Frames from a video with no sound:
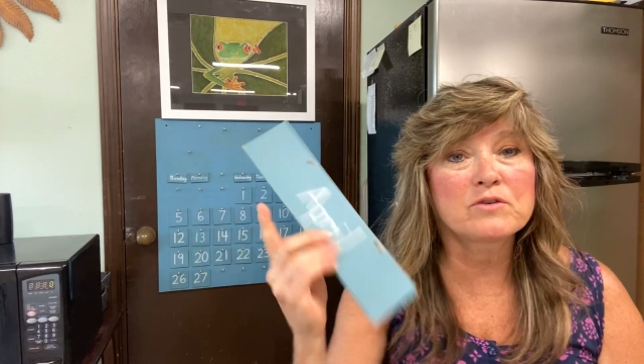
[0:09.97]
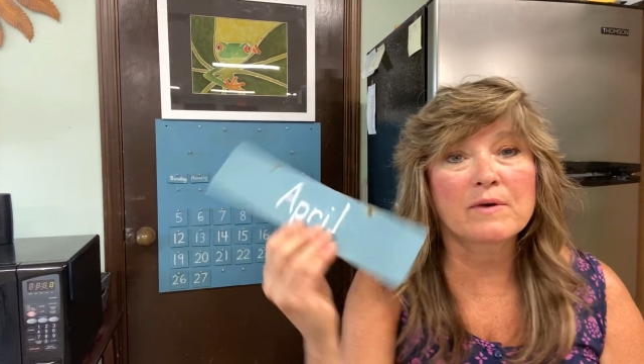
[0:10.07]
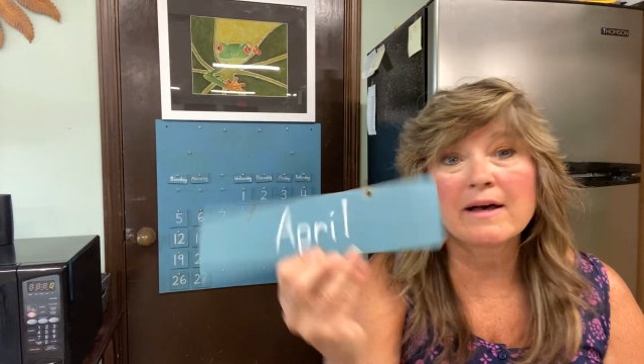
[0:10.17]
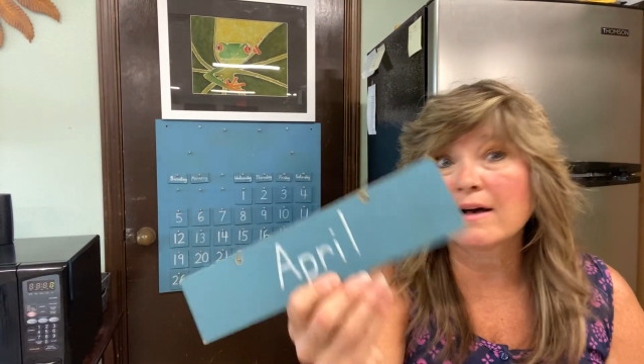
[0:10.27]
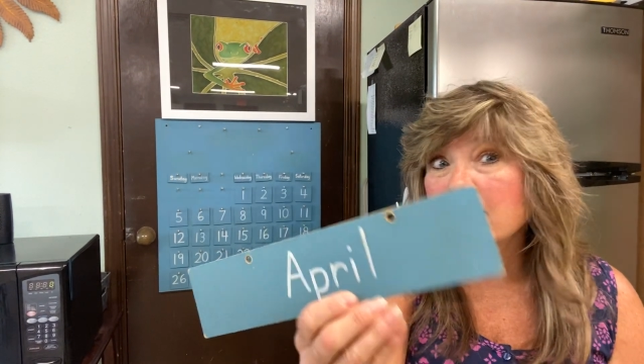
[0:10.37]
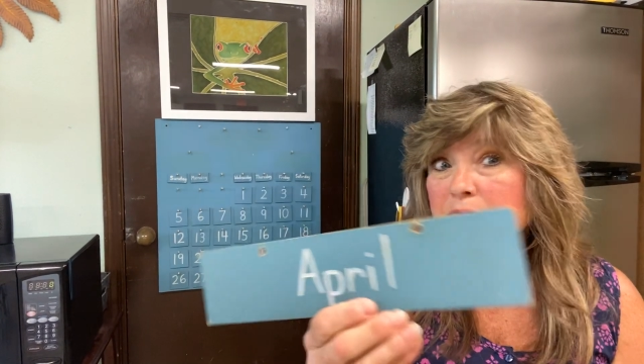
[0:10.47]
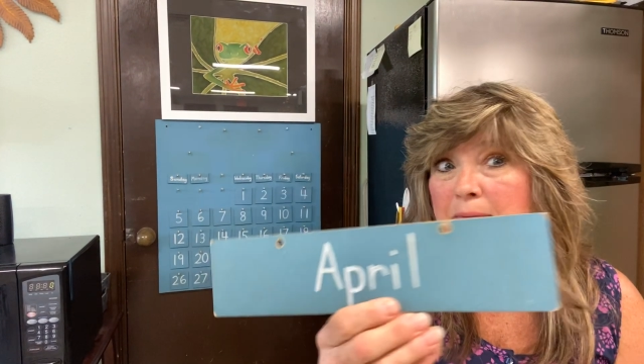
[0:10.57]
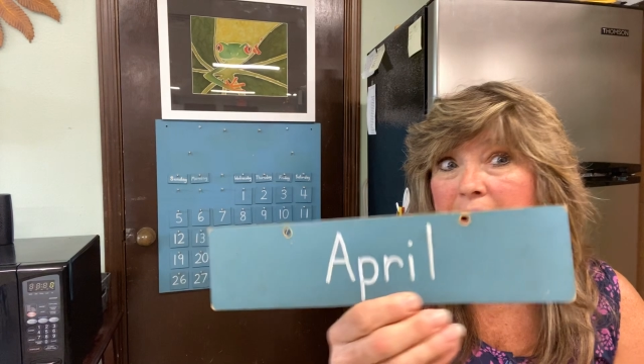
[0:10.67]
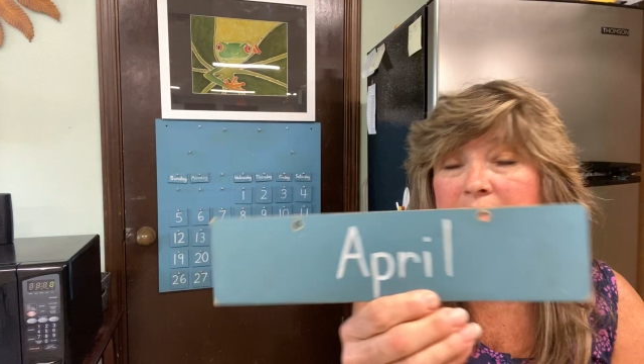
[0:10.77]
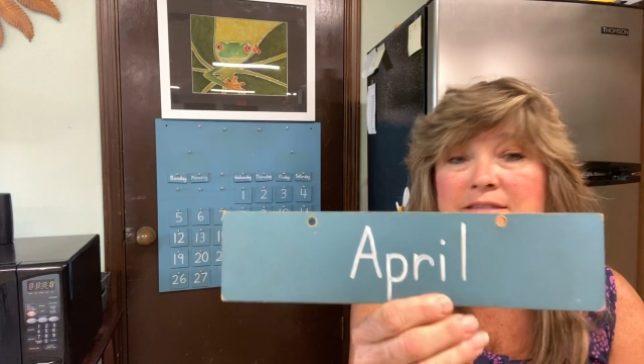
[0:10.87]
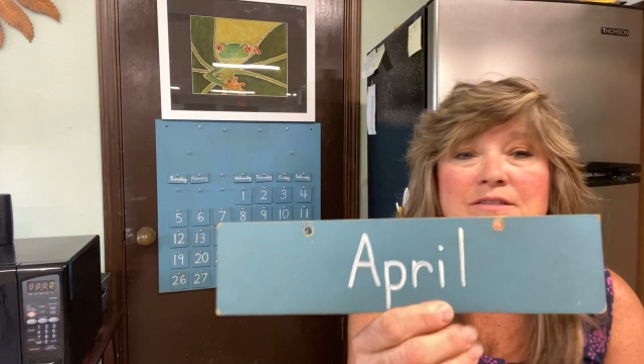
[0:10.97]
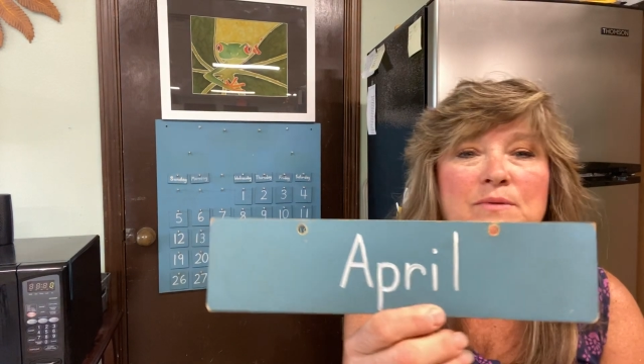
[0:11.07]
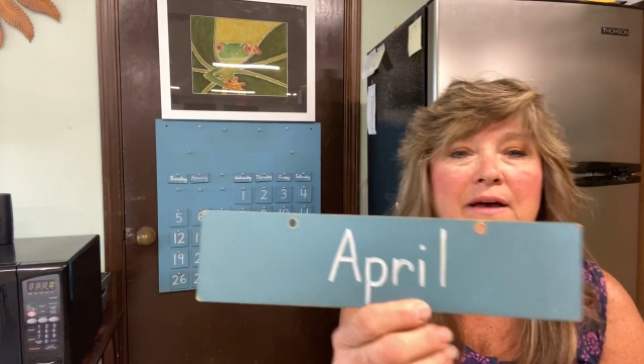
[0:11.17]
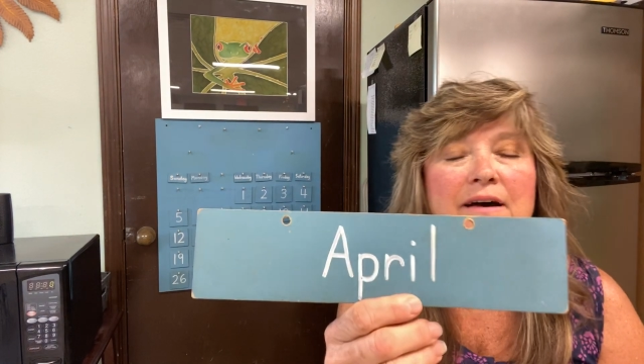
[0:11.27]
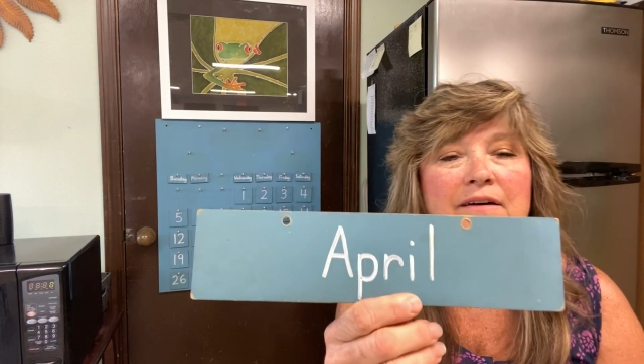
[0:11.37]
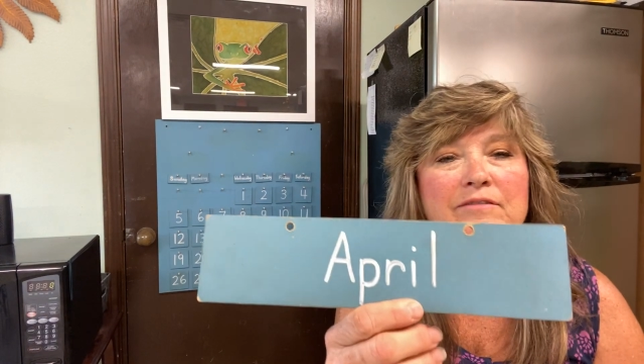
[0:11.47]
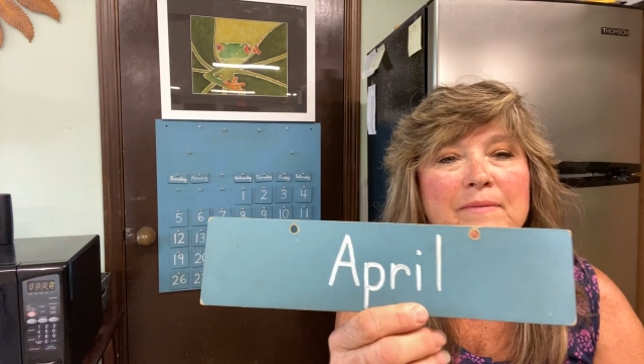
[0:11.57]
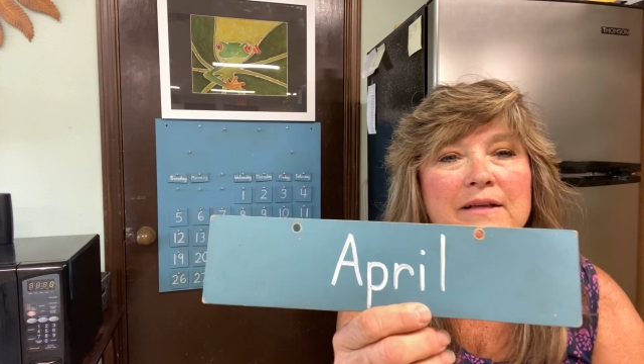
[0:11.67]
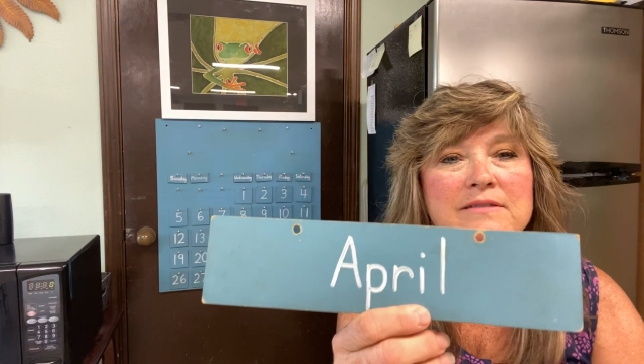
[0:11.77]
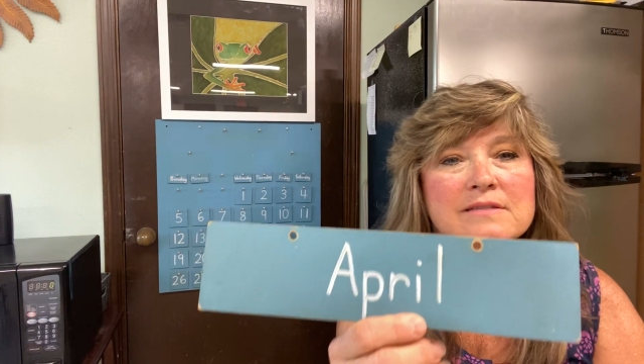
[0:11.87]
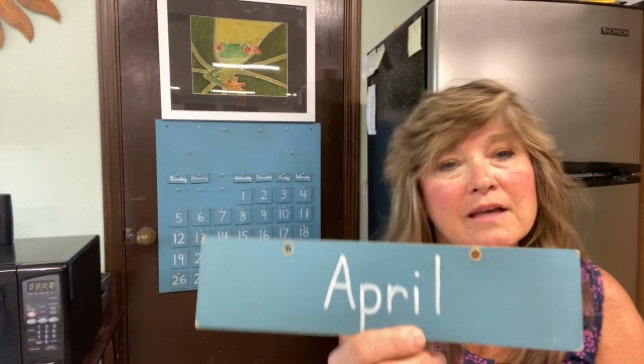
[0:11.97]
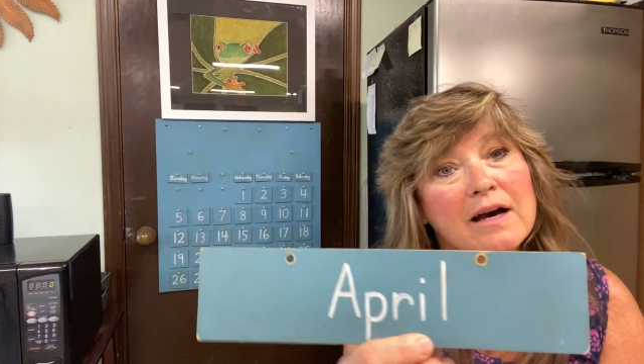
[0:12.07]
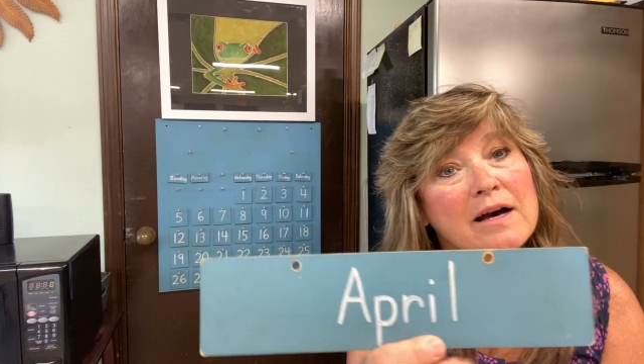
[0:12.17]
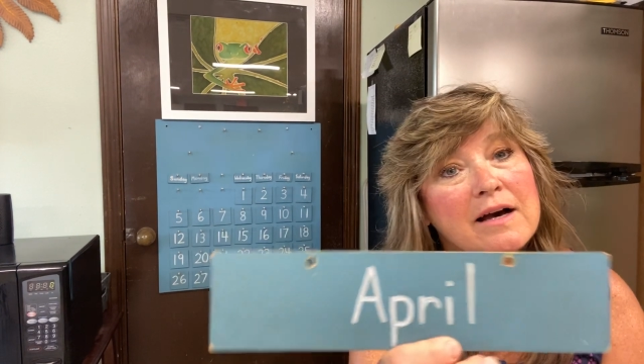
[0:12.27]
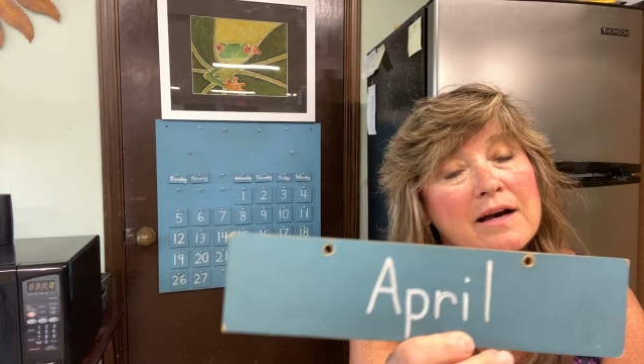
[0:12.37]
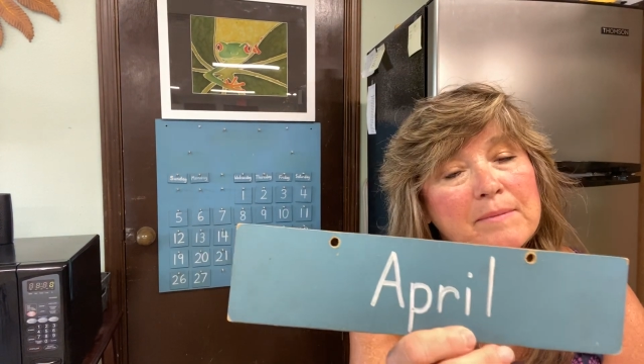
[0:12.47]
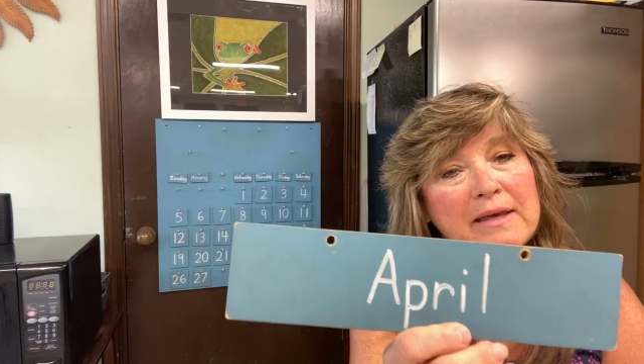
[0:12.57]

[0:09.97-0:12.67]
12 months, 12 months come